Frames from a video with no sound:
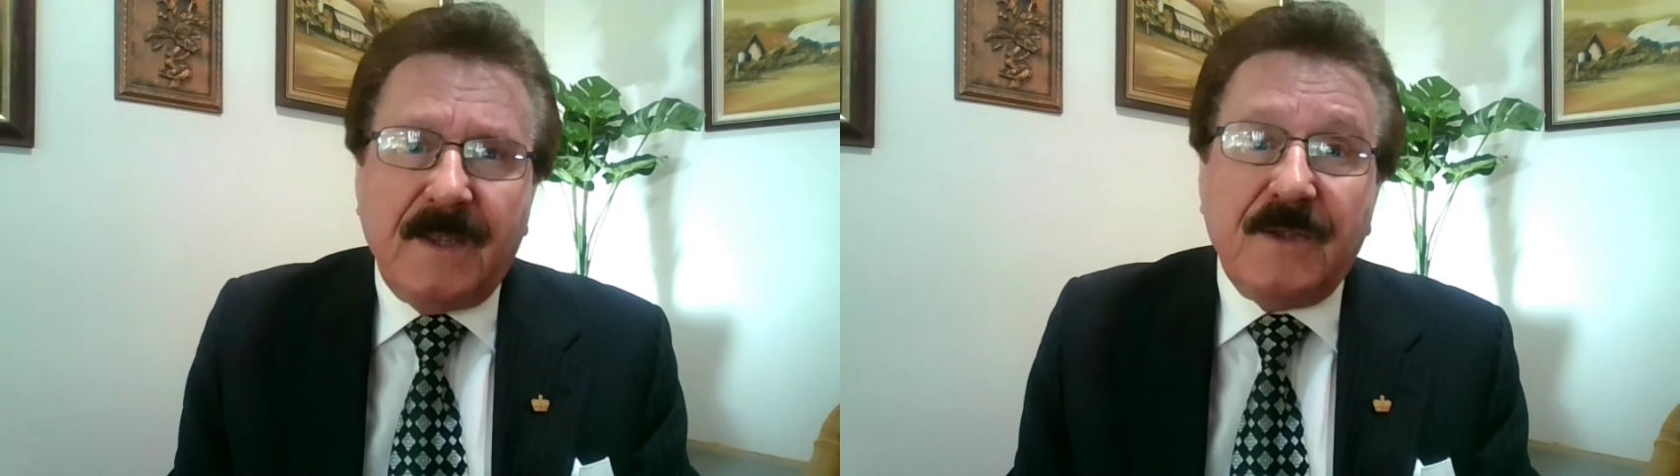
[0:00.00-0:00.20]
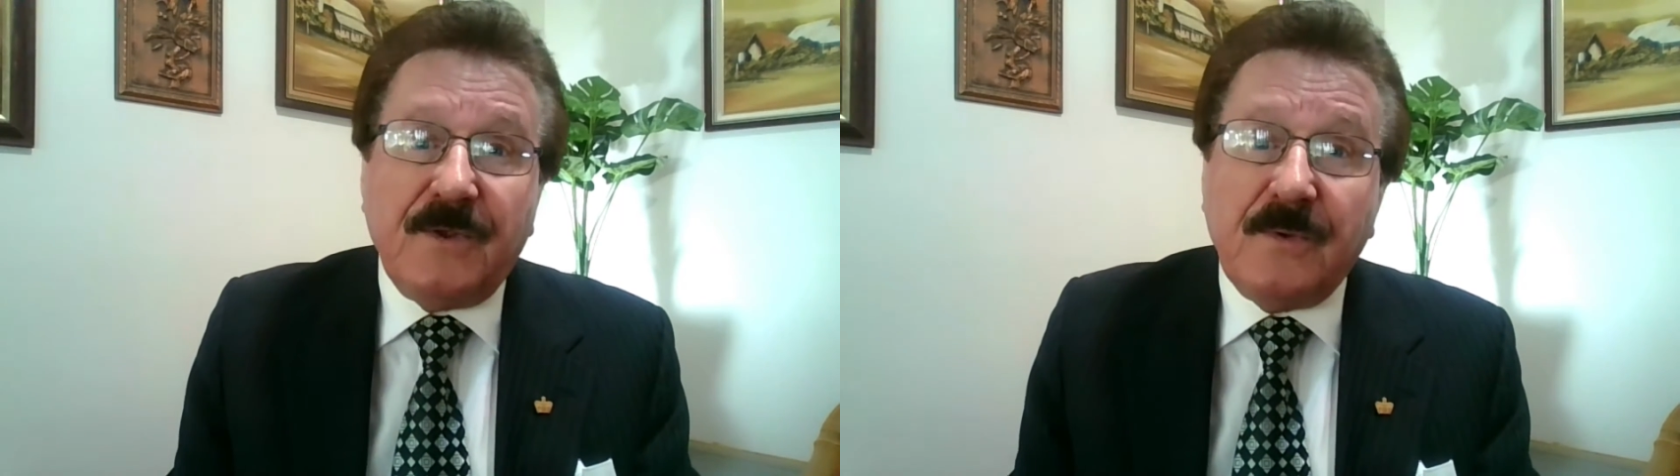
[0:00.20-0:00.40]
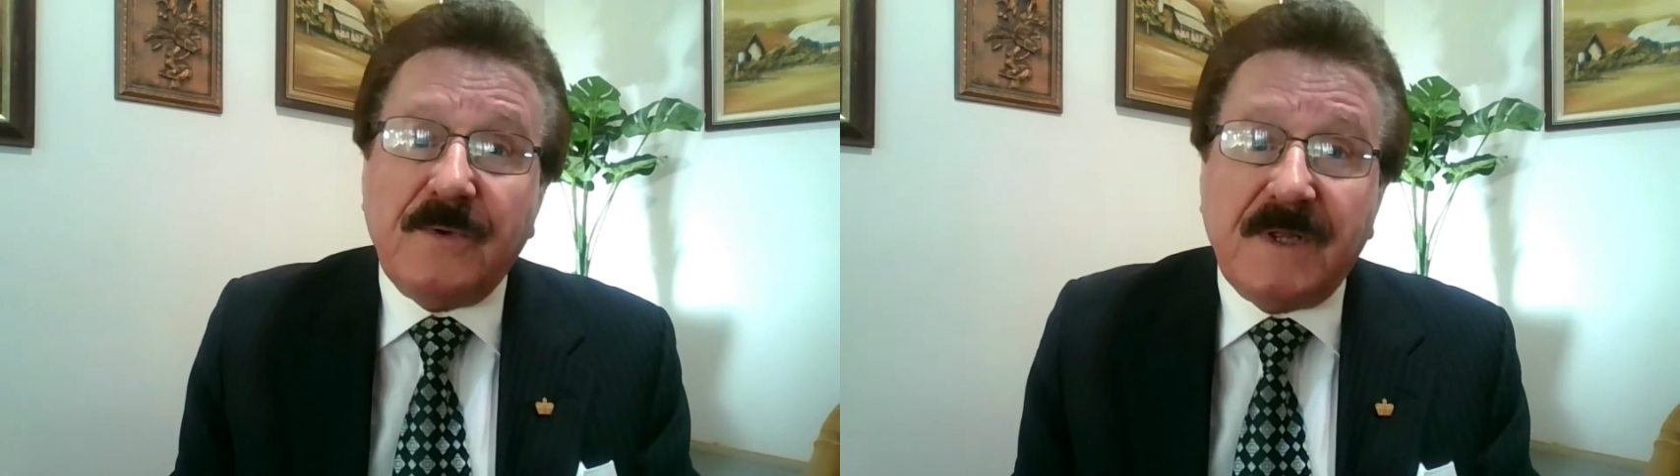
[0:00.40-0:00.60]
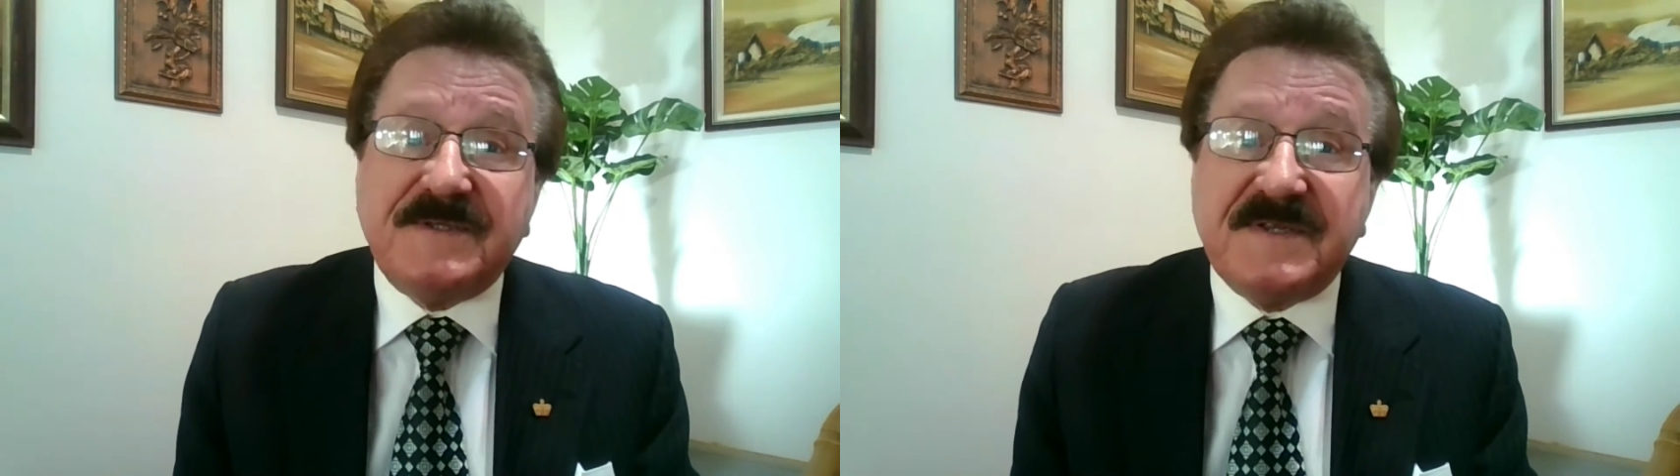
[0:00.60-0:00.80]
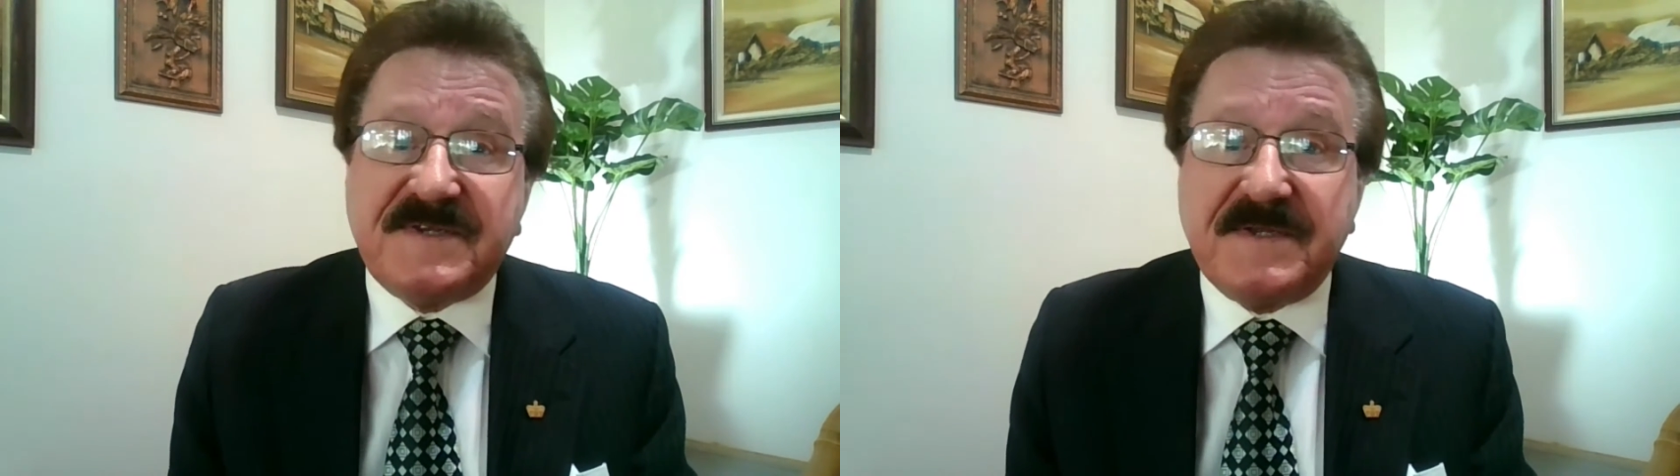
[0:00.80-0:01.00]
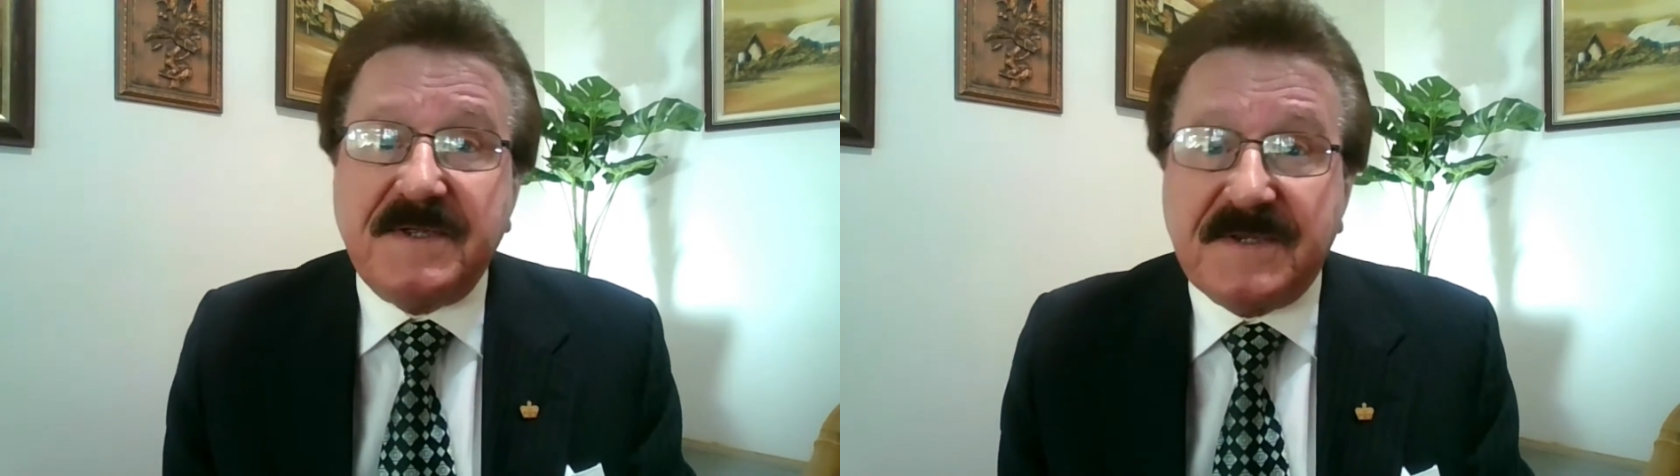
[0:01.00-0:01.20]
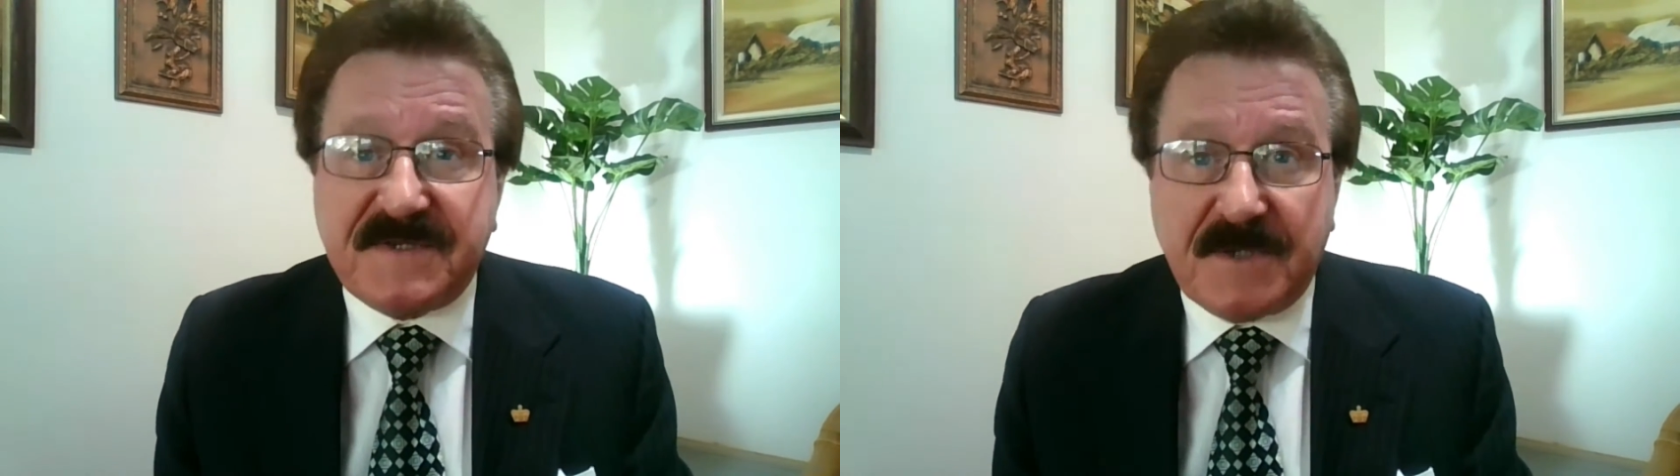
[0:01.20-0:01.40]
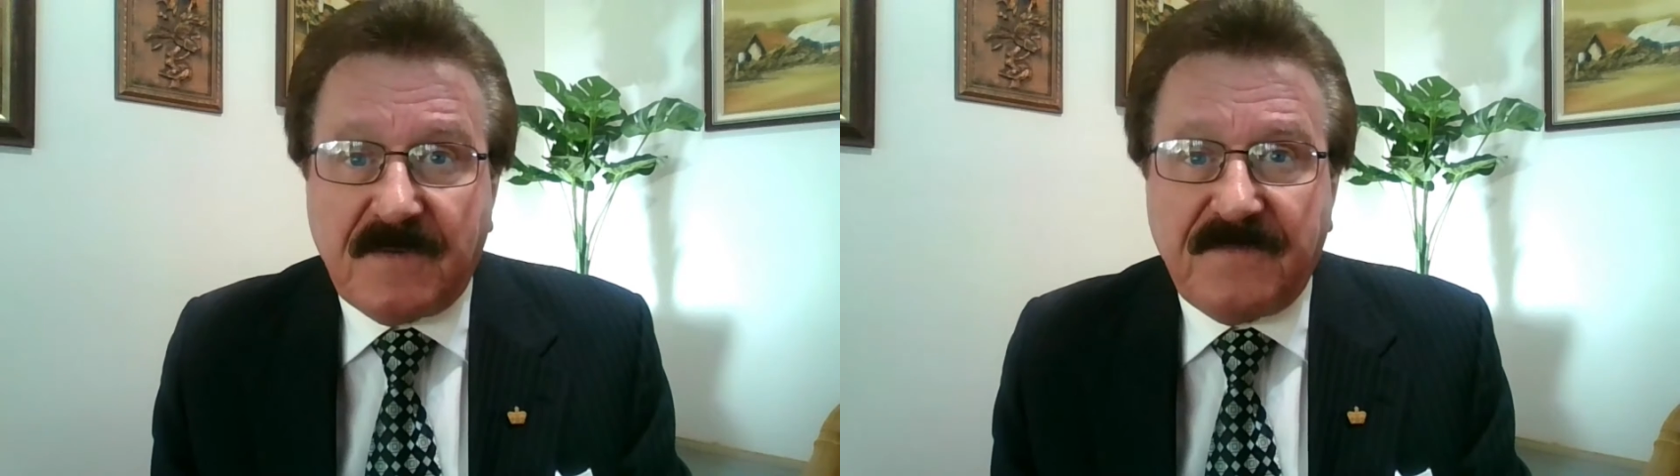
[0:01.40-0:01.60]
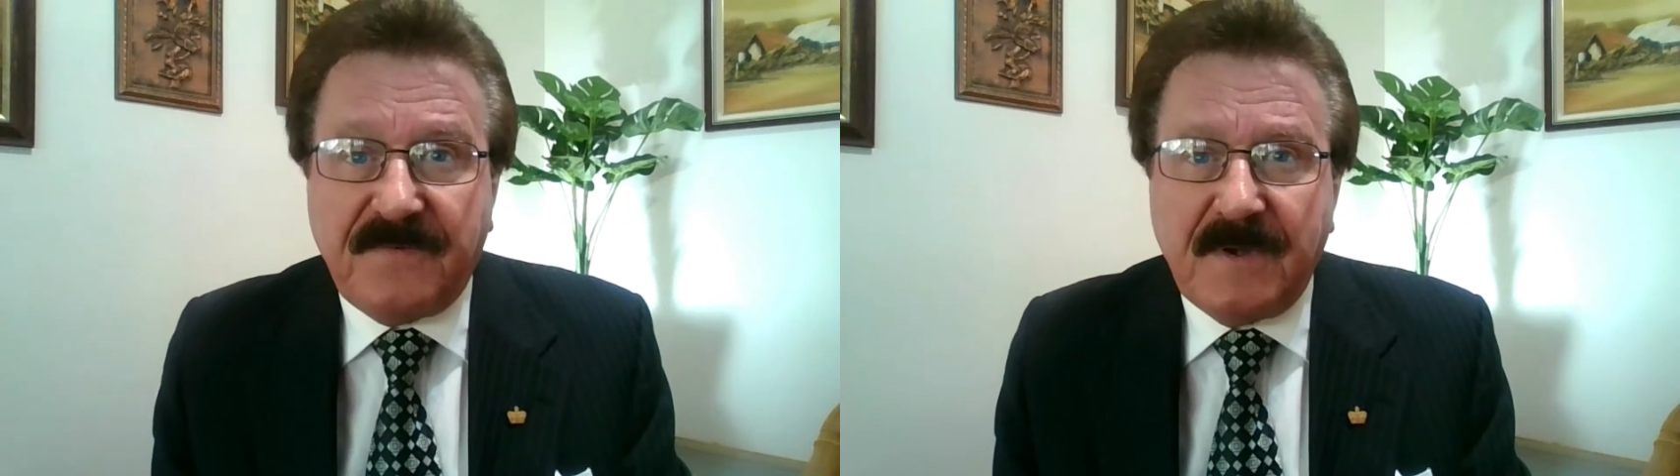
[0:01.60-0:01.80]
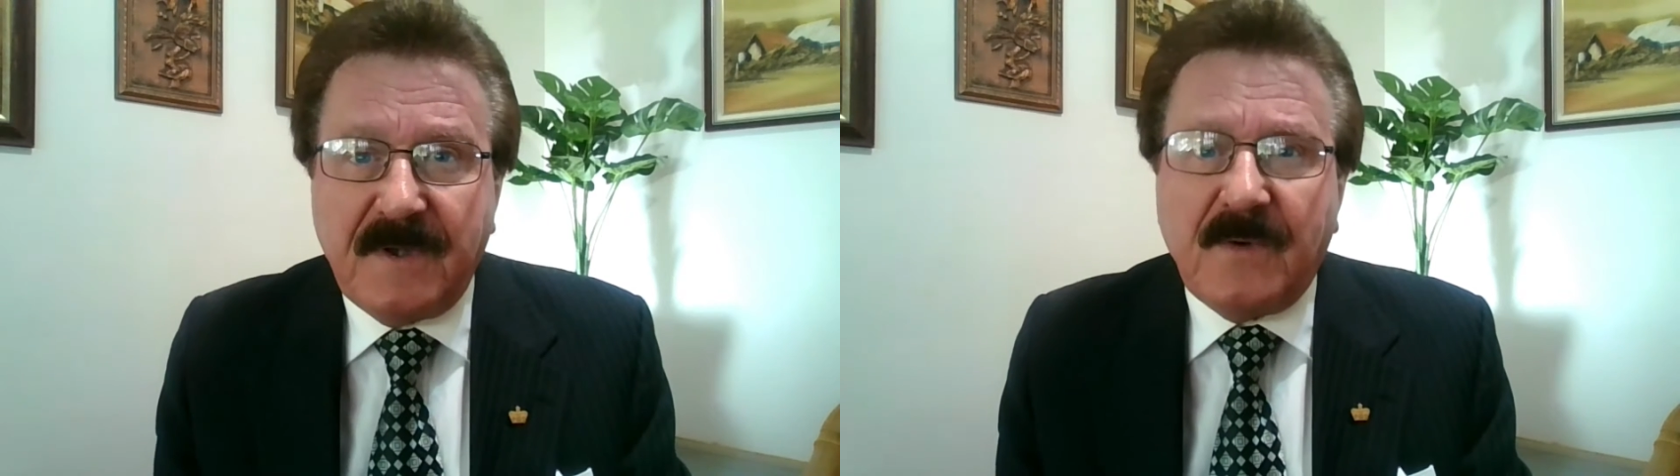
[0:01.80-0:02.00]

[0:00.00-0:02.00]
You need to see yourself